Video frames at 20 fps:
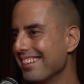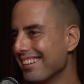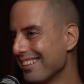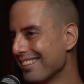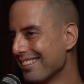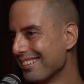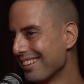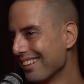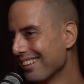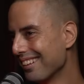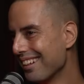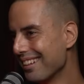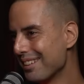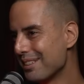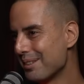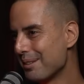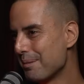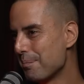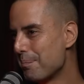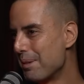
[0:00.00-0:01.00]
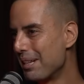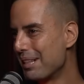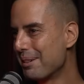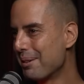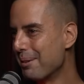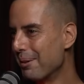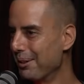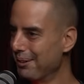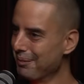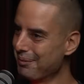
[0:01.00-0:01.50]

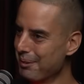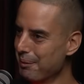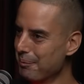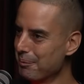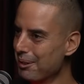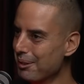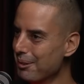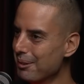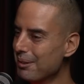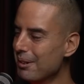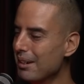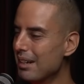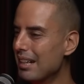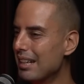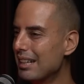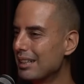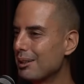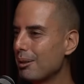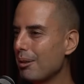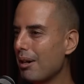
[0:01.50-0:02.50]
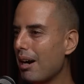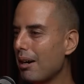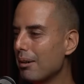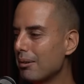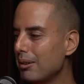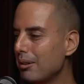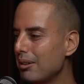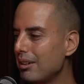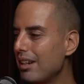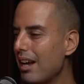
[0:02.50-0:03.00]
Bitcoin from you. So
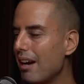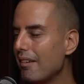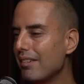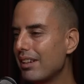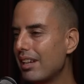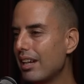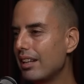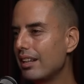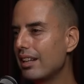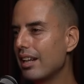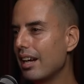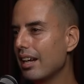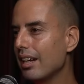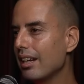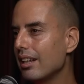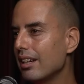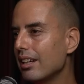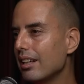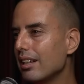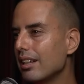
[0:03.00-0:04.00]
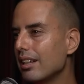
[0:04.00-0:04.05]
how do you navigate that?